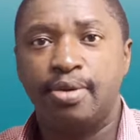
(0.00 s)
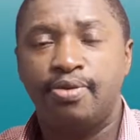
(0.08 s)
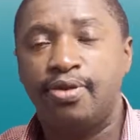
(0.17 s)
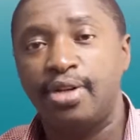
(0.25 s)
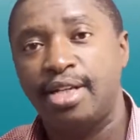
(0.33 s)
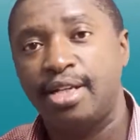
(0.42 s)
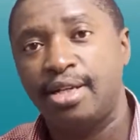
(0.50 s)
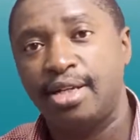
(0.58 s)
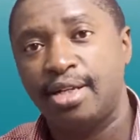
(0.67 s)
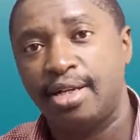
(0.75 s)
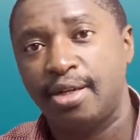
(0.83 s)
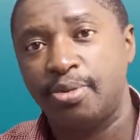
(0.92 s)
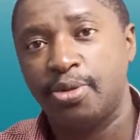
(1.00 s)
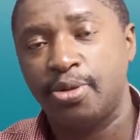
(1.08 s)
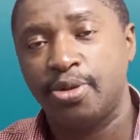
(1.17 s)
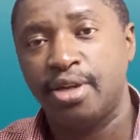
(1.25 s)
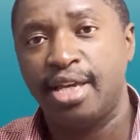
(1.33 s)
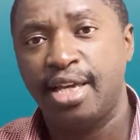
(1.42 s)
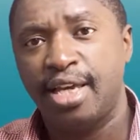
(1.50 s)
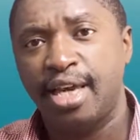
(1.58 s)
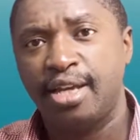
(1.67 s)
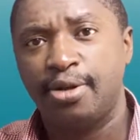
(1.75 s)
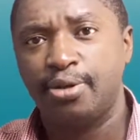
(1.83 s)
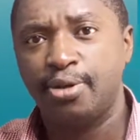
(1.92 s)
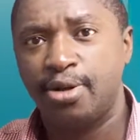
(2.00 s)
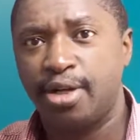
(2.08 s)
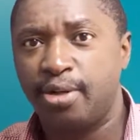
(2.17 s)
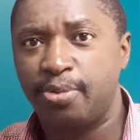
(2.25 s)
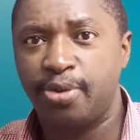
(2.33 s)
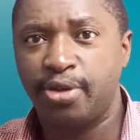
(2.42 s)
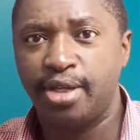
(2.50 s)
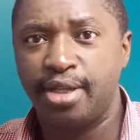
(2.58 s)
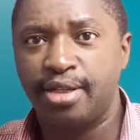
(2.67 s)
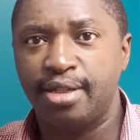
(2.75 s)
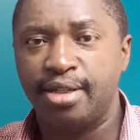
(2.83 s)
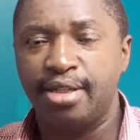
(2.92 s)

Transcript: Hopefully it helps you and also help your kid.